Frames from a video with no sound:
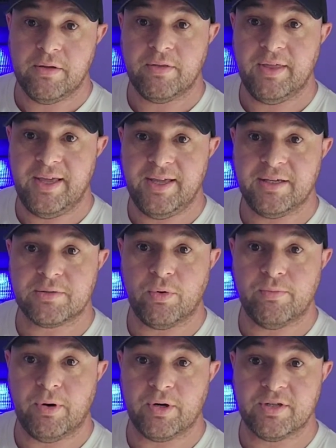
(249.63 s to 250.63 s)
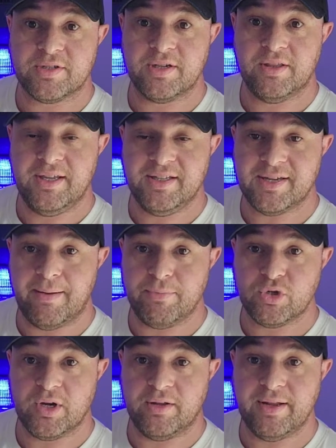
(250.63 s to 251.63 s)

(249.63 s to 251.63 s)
these will monitor the temperature.